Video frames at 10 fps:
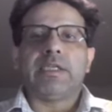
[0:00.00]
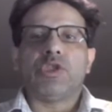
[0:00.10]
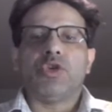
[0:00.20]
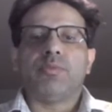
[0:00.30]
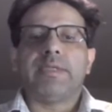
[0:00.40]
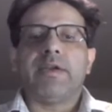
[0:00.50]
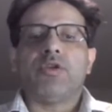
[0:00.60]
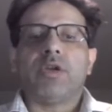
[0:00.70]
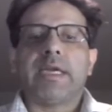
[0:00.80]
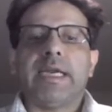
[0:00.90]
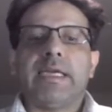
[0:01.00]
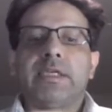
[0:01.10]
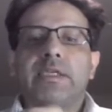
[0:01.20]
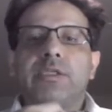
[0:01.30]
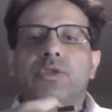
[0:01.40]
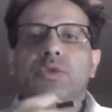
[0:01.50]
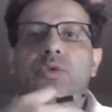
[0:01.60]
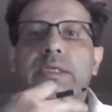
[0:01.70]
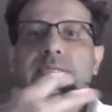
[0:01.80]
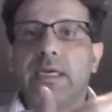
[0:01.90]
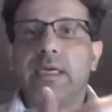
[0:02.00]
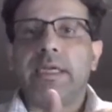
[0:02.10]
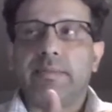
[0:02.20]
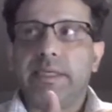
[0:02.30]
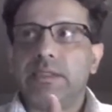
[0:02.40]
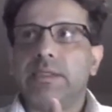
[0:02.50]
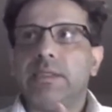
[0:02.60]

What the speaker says: assumes that you're connected to a single database,